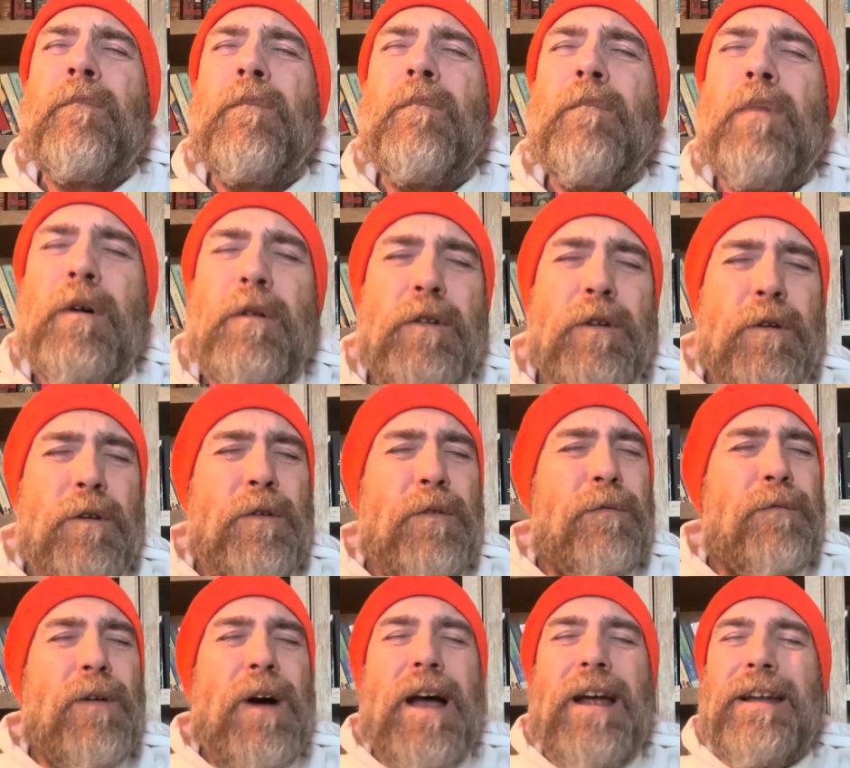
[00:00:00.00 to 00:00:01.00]
But you
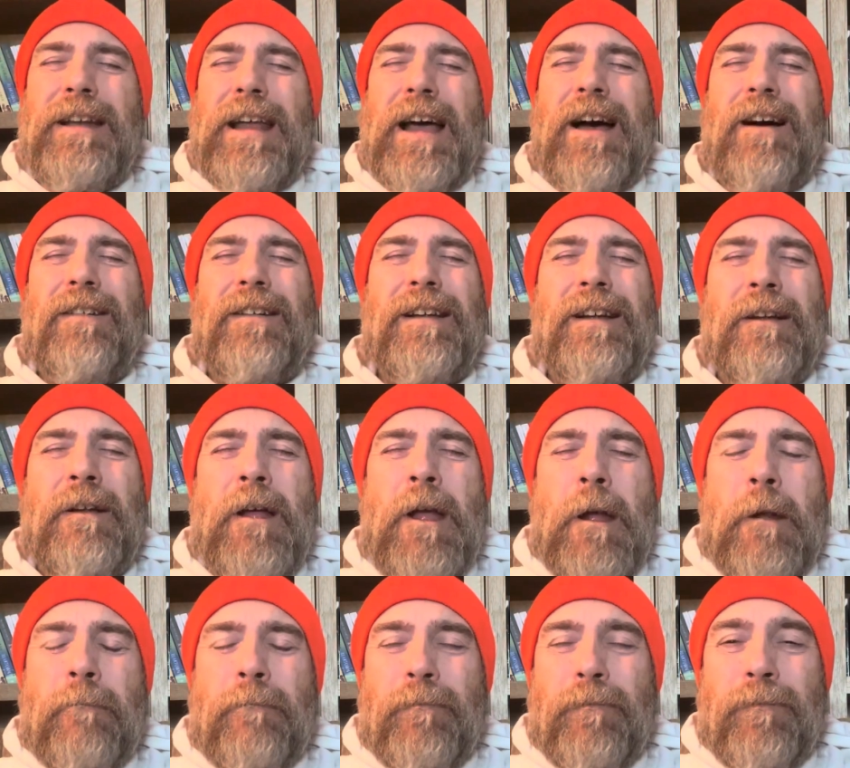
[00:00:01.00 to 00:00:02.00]
find out
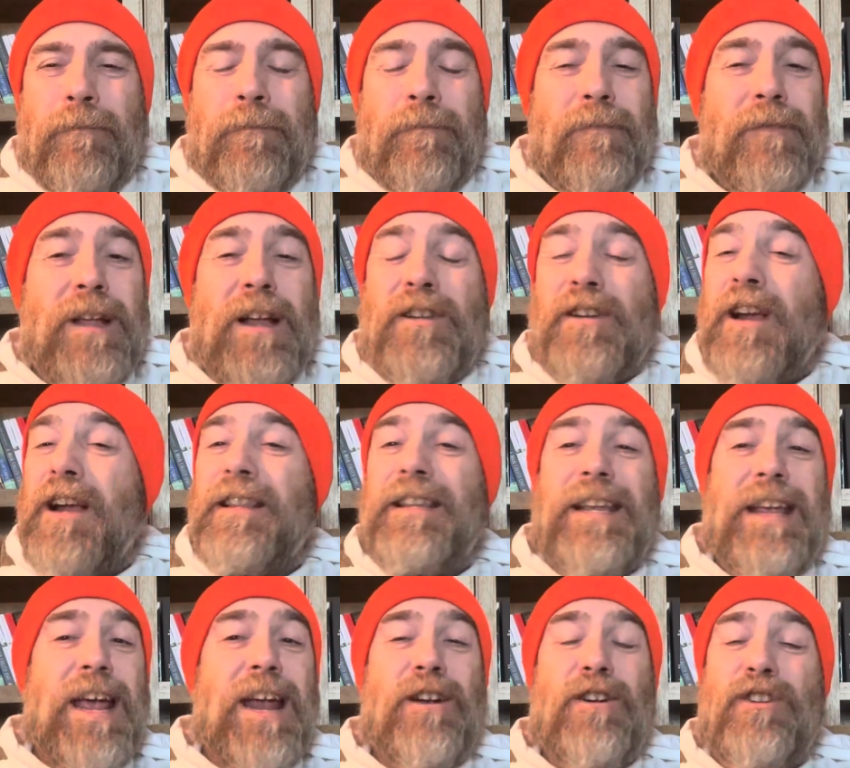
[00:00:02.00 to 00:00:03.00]
that's not
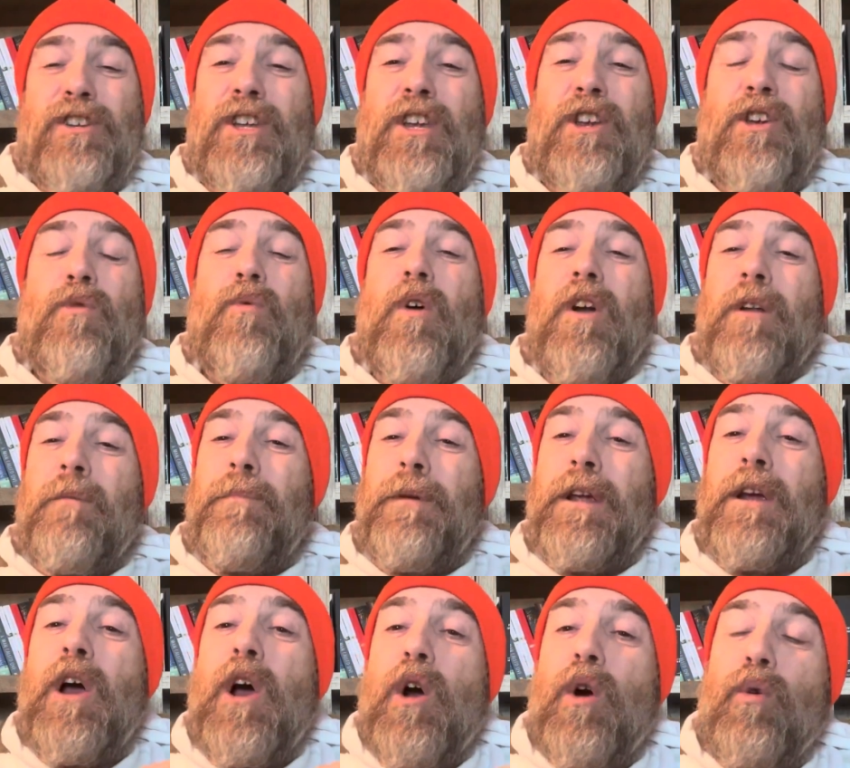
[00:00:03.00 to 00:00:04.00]
the energy you want to
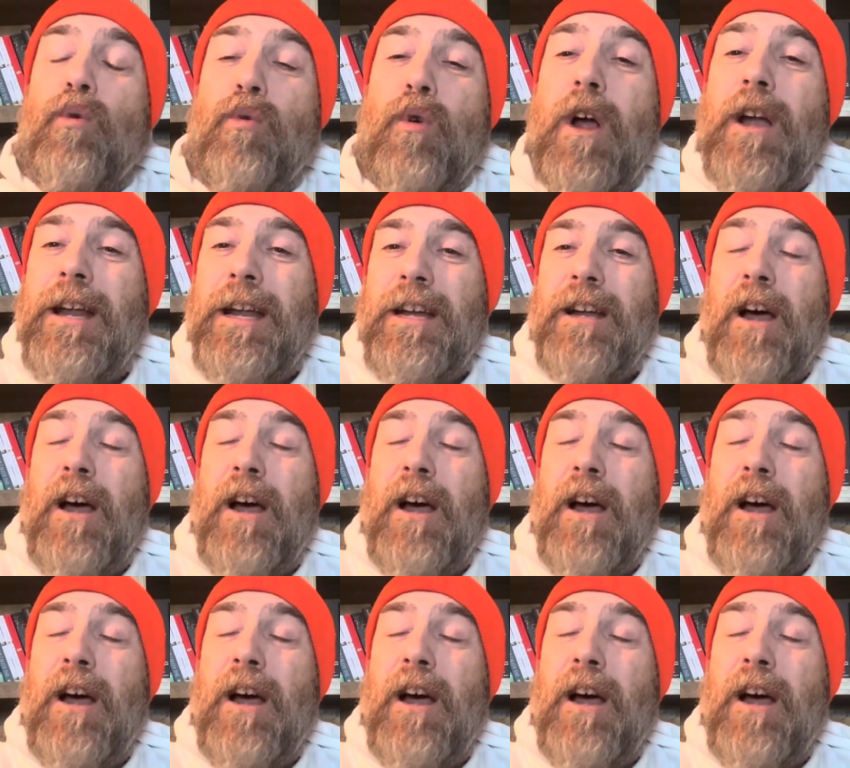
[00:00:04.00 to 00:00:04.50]
be running